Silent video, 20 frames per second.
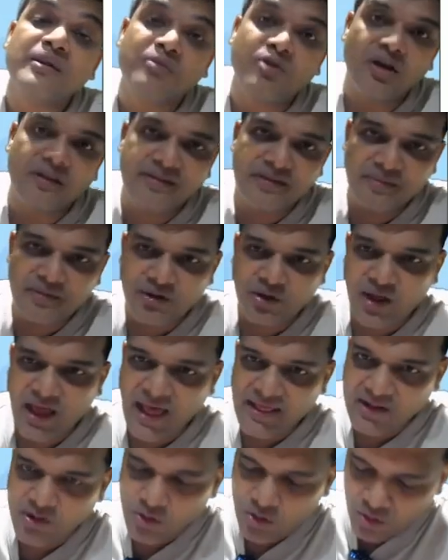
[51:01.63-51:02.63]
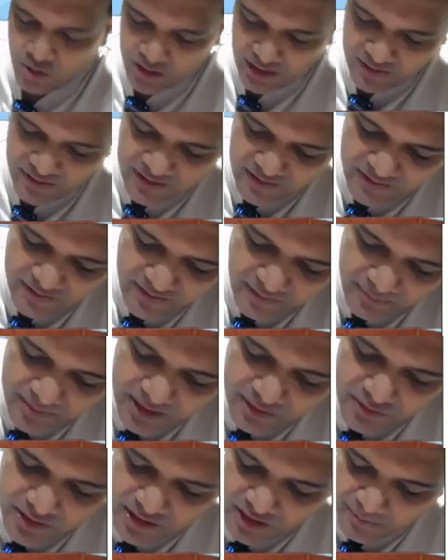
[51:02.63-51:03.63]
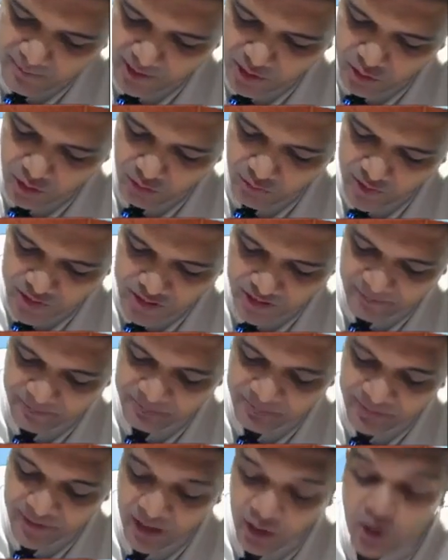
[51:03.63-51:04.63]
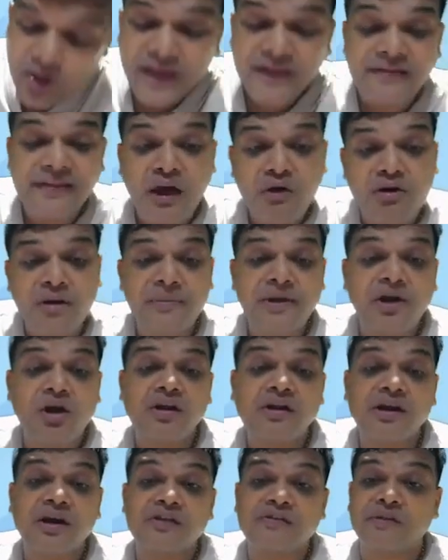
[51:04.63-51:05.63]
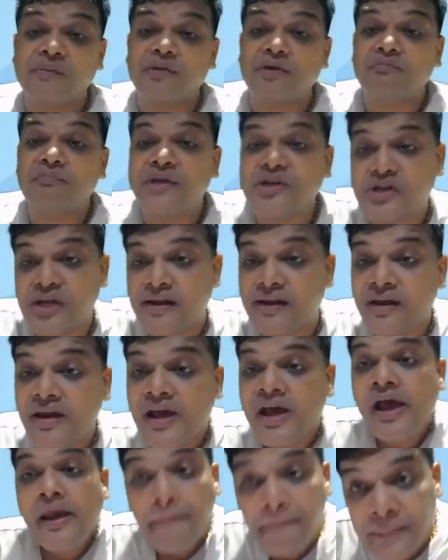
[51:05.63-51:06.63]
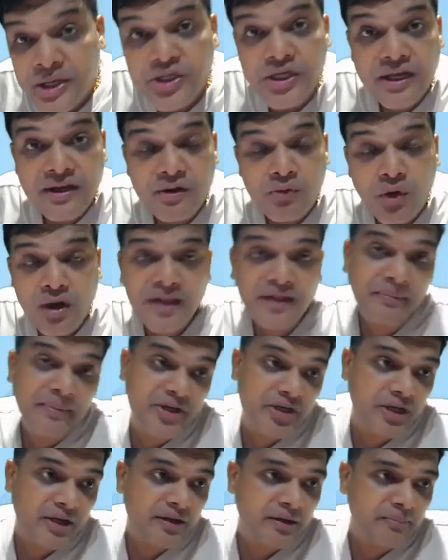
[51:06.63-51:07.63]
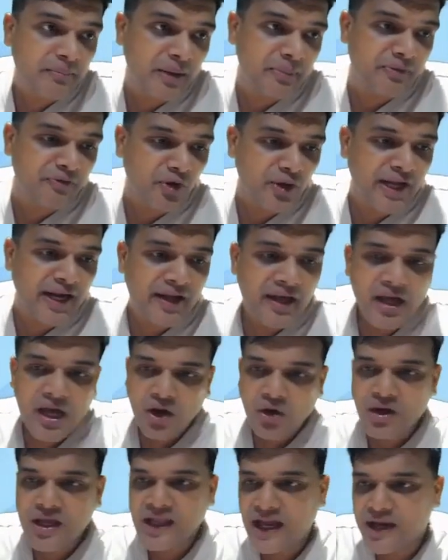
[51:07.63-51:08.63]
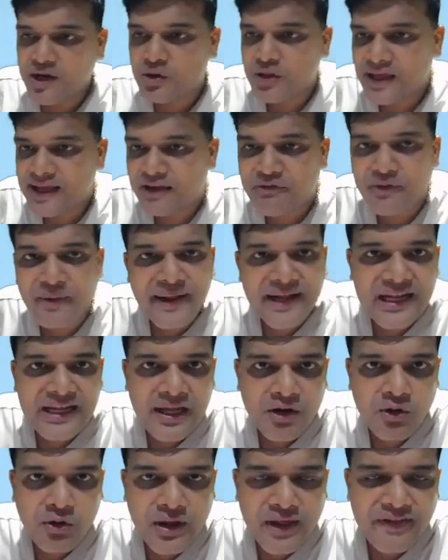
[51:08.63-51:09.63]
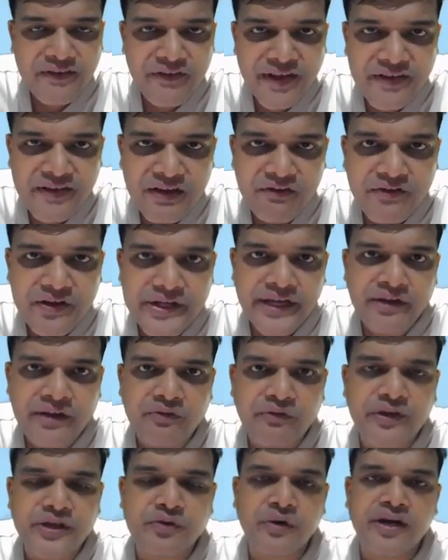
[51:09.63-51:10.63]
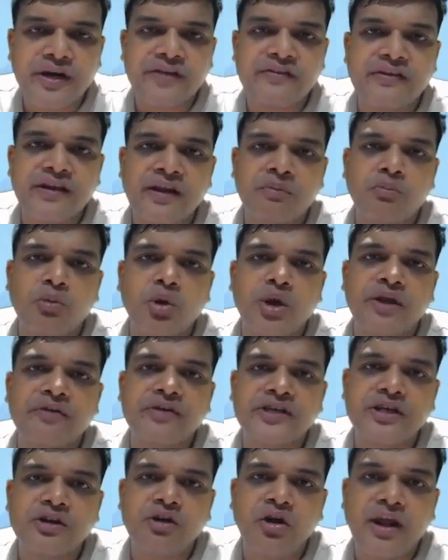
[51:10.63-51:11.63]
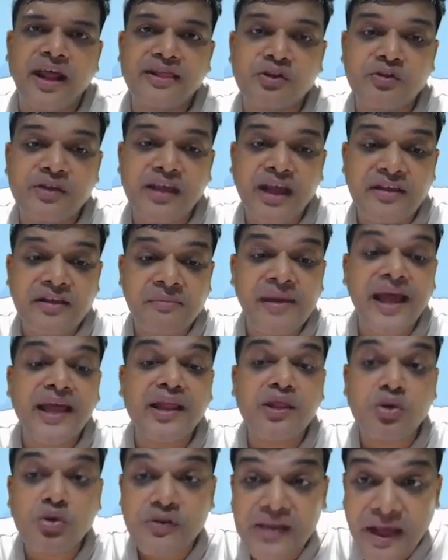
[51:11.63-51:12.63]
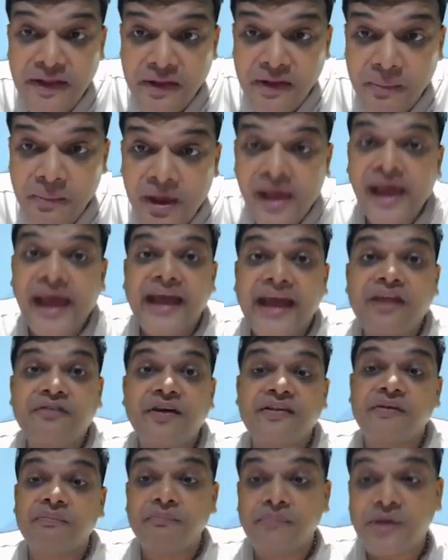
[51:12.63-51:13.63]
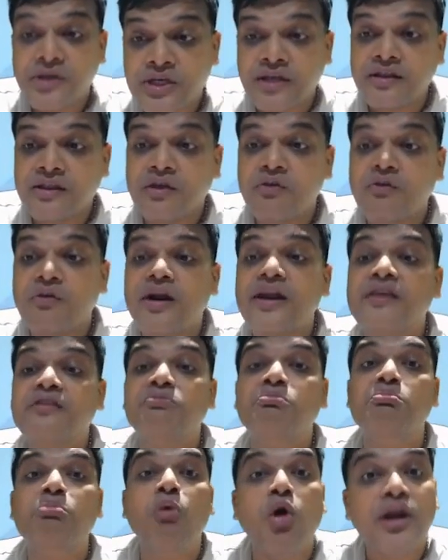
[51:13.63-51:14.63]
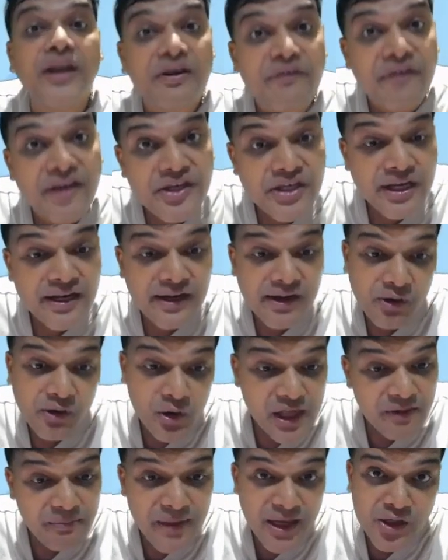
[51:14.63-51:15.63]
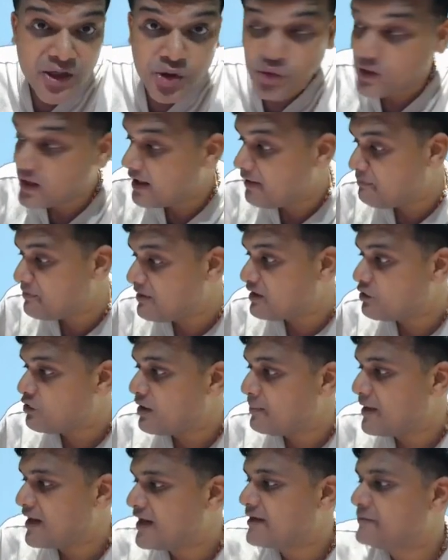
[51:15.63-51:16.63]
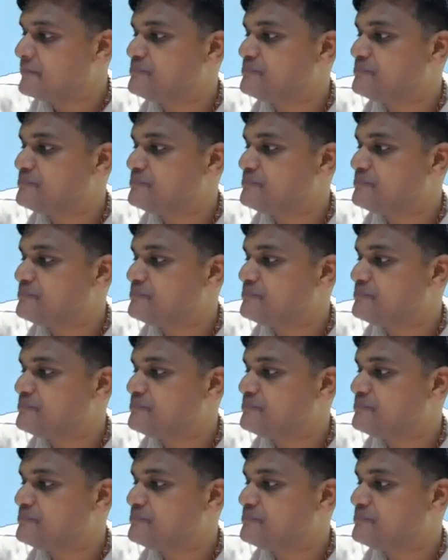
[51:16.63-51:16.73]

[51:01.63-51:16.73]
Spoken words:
concept. Okay, this is something with respect to your vision. Okay, now coming on concept of mission. Mission, what is a mission? But before that, okay, I do think everybody clear. Okay, if I say vision, which word is there? Motivation or enthusiasm? Enthusiasm. And if I say mission, the word is motivation. Okay, make sure MCQ, Malik.